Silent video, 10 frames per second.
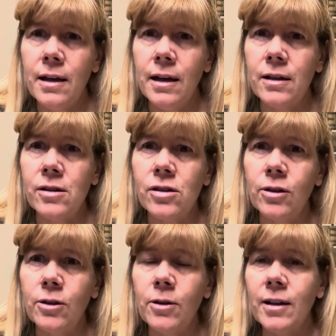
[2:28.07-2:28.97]
and
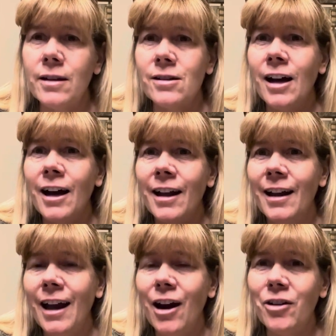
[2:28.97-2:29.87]
so it's not
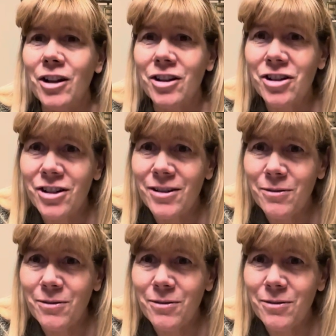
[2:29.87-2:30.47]
how it's